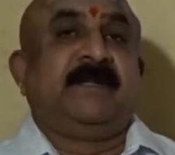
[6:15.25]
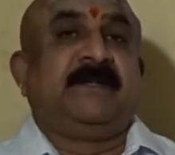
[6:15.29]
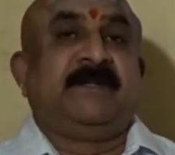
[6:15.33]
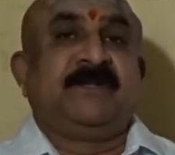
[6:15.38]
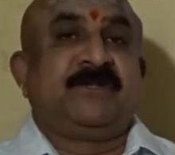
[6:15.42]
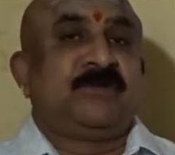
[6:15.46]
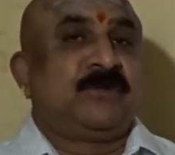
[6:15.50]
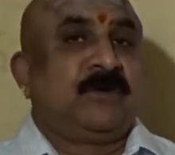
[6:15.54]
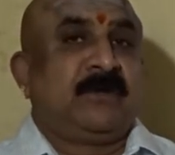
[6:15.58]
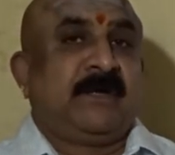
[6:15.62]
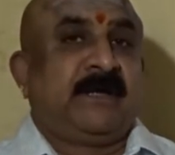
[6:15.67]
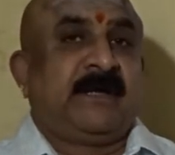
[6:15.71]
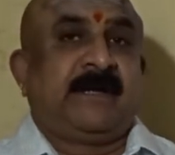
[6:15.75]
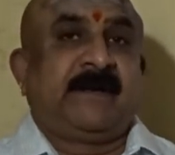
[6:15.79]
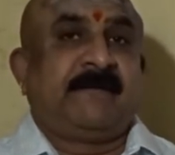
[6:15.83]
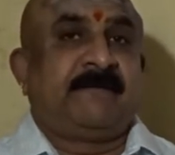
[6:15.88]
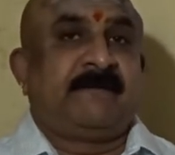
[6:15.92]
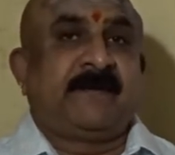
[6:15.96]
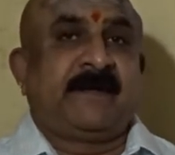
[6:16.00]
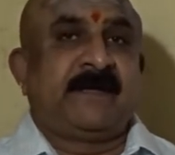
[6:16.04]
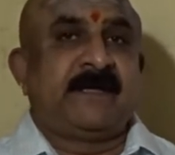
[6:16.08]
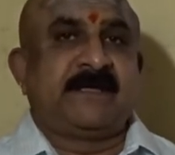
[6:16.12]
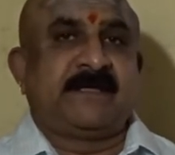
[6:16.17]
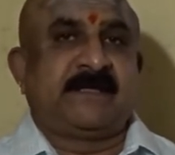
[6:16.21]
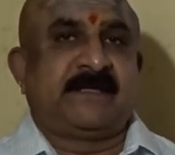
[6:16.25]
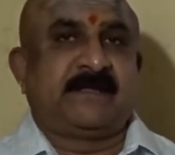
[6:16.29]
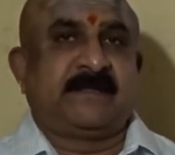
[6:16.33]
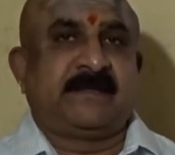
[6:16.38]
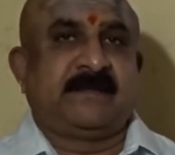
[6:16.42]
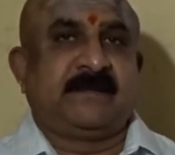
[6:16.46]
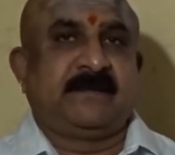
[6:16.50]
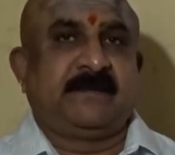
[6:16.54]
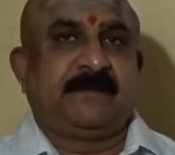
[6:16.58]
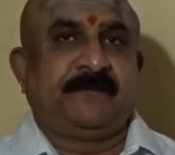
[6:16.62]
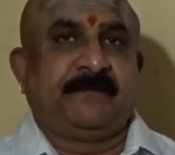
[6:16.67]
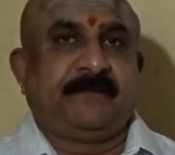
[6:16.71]
This is only reference.
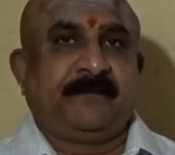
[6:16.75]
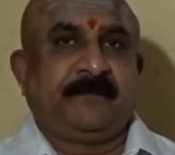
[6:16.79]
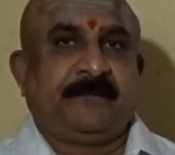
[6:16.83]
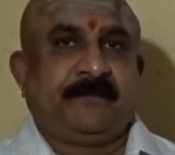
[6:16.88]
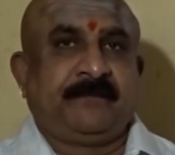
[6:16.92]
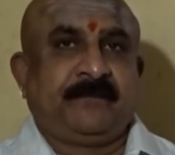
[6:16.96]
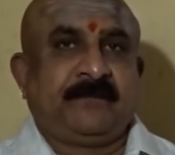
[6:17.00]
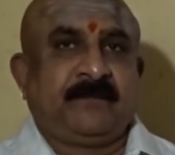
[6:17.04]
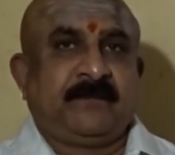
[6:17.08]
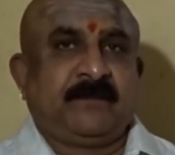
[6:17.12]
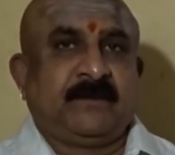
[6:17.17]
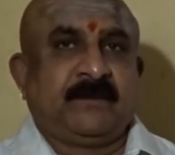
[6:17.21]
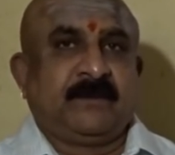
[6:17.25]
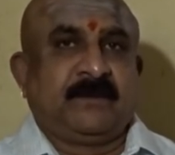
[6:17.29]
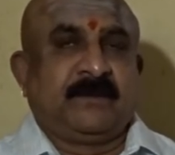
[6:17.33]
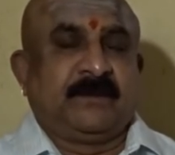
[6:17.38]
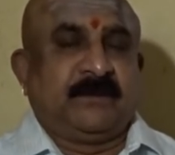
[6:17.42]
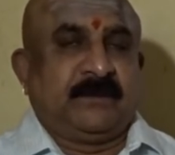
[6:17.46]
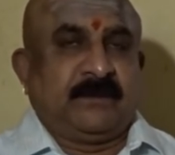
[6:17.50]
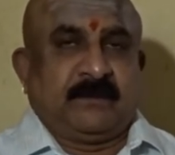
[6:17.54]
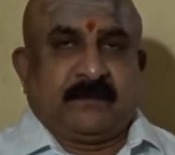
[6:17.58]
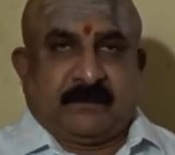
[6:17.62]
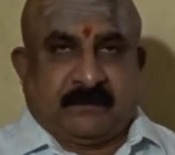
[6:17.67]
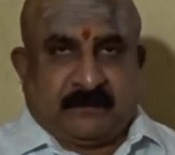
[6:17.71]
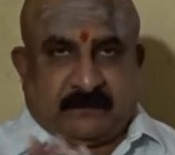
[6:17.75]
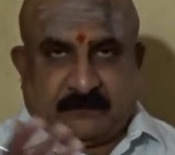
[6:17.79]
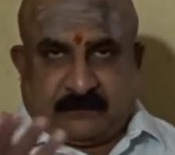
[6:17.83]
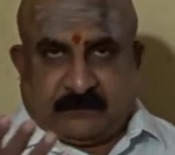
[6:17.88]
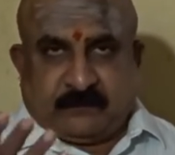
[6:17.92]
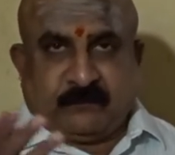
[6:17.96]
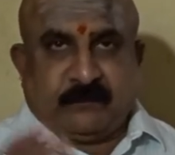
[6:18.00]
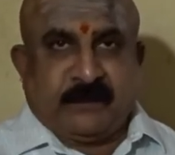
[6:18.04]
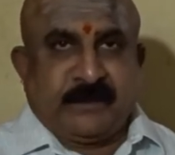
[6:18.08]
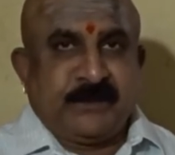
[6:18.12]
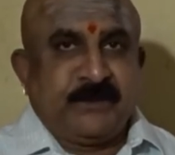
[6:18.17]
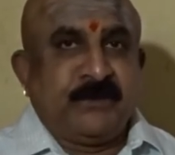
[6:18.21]

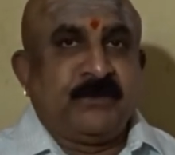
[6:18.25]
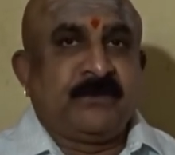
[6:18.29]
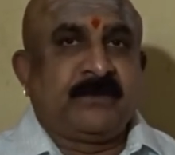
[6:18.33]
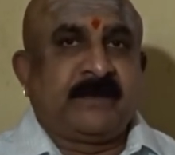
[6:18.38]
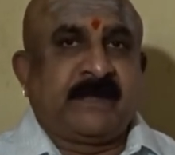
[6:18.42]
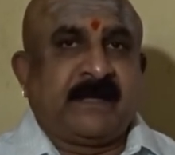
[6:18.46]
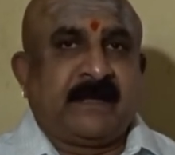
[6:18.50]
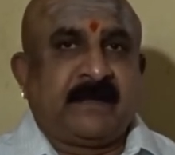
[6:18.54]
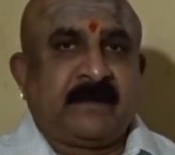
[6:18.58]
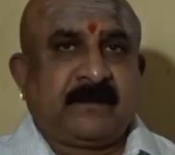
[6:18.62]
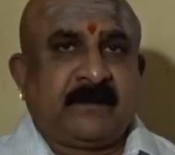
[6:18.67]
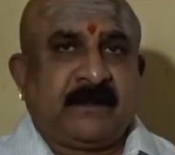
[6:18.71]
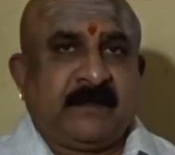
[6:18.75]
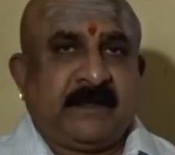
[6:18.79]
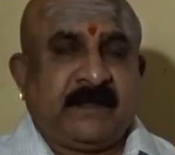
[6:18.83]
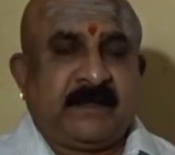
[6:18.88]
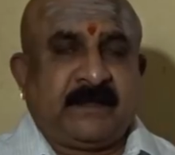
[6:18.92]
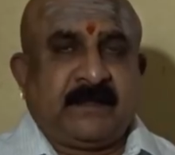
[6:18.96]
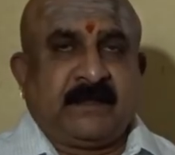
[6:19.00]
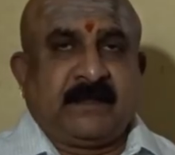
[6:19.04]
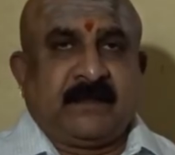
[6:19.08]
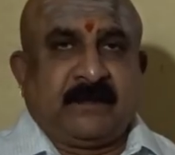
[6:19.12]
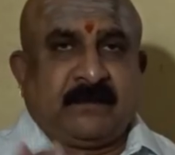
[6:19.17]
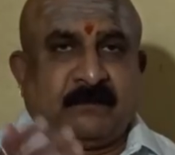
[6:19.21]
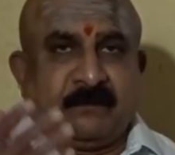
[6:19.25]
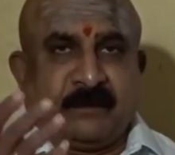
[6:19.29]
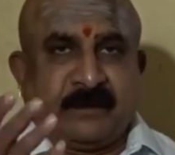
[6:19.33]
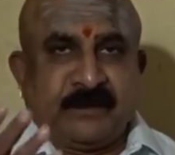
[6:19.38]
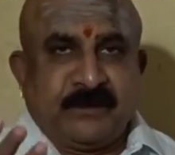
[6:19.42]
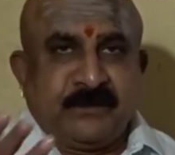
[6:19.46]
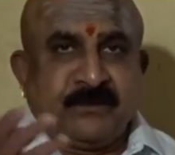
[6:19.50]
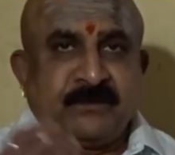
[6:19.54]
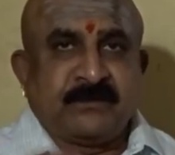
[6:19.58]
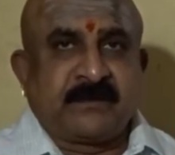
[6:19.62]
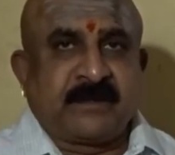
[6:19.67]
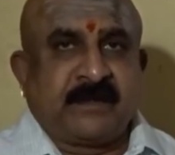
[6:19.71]
When you calculate, when
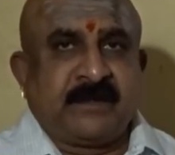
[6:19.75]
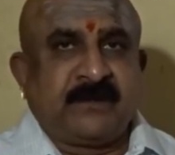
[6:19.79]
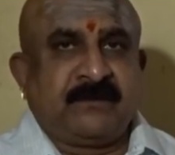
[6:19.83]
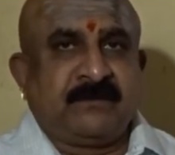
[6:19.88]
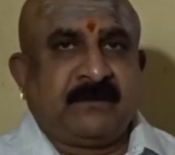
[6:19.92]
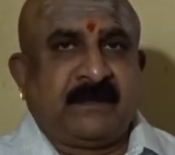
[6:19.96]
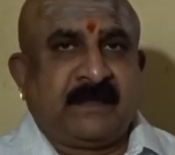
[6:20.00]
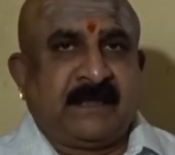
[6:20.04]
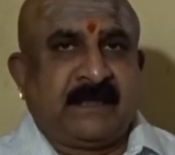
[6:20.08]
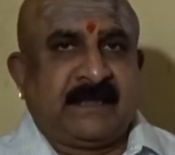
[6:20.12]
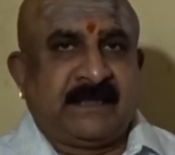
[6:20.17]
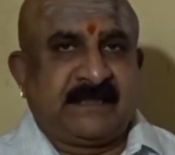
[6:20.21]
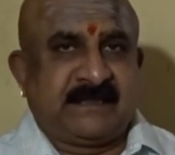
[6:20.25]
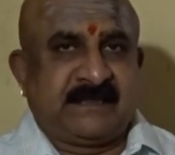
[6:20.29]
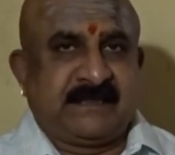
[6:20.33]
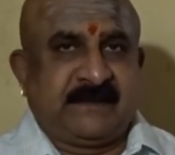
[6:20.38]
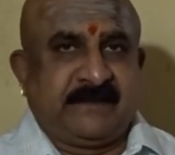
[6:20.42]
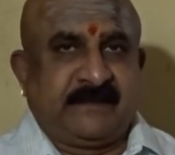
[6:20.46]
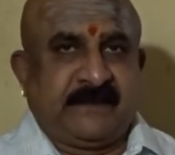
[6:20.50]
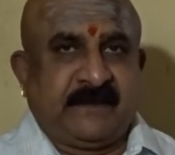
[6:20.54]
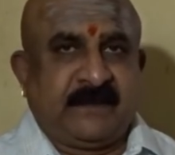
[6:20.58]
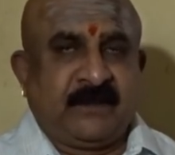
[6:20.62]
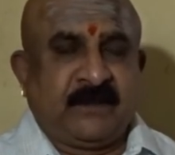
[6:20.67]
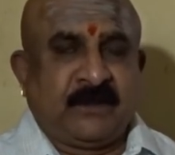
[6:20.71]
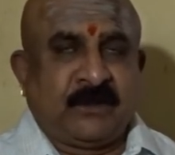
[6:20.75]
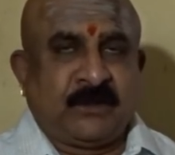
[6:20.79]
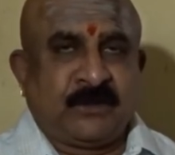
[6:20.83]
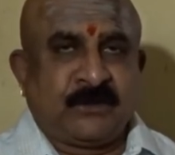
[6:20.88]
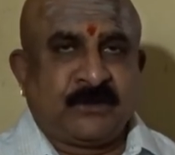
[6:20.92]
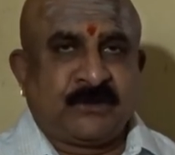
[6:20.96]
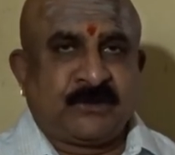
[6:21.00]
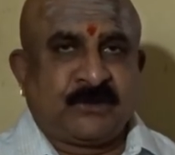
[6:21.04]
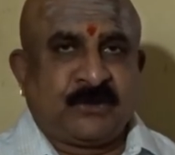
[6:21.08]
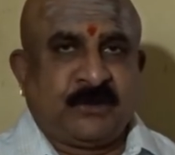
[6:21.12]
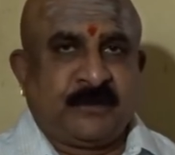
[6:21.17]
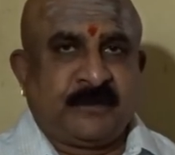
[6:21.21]
you try to analyze different
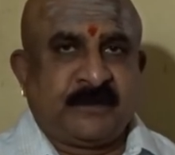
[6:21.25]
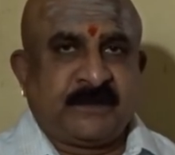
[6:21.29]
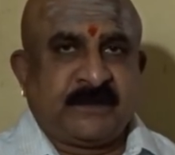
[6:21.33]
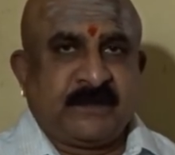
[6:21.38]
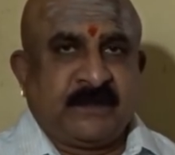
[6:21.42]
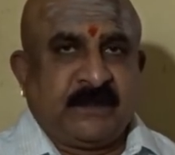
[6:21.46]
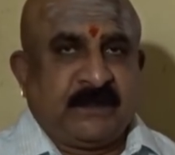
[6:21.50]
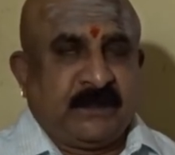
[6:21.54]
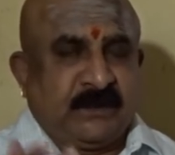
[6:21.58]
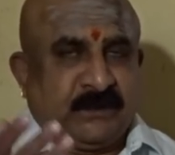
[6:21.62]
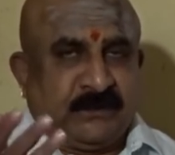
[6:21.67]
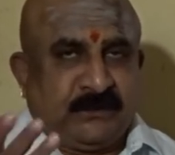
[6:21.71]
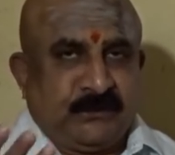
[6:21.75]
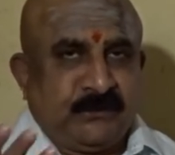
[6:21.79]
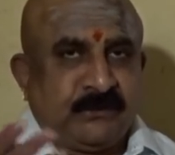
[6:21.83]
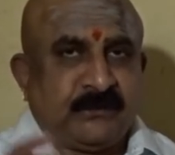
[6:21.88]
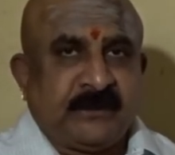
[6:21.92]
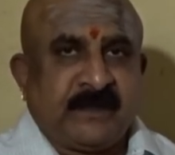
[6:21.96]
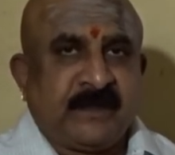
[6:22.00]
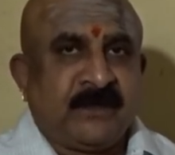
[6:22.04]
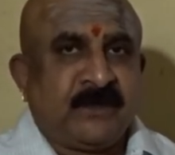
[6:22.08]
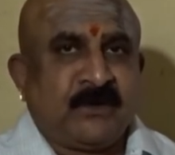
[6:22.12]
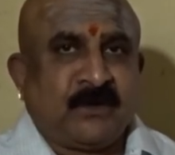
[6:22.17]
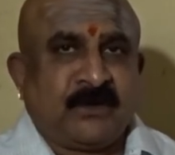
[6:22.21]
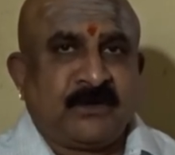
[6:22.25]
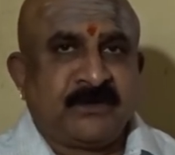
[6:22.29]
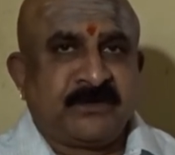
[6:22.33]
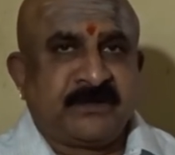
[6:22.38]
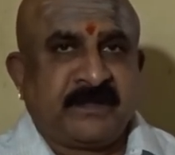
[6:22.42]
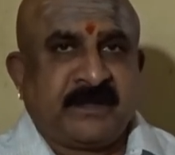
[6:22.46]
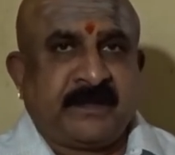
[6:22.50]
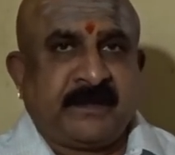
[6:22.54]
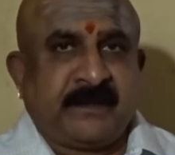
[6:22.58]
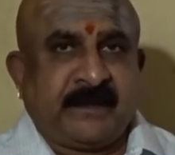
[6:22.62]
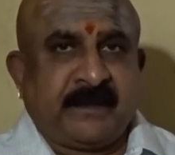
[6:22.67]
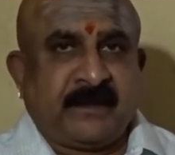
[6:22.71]
horoscopes, you can
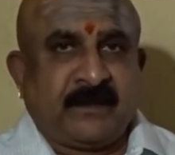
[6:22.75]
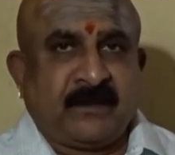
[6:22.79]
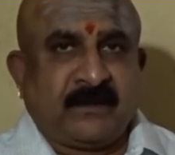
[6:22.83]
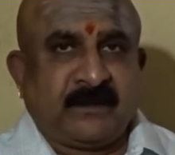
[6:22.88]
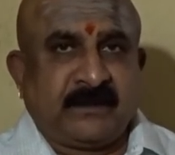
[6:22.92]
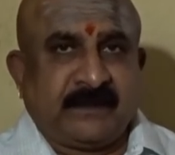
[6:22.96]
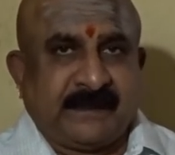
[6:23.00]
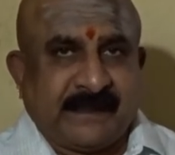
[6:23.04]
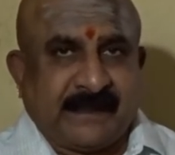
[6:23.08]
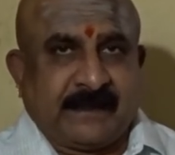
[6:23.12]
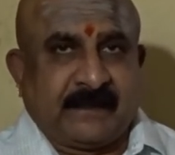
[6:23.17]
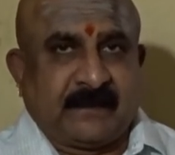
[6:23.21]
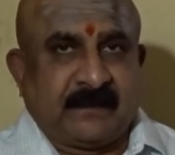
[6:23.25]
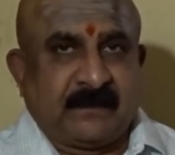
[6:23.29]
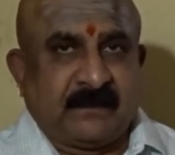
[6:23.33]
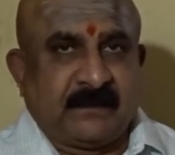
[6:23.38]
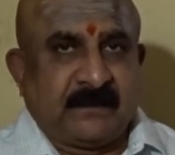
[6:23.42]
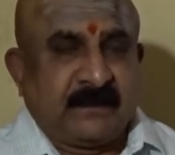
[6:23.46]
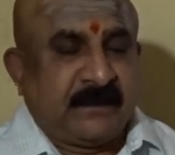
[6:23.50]
concentrate on that.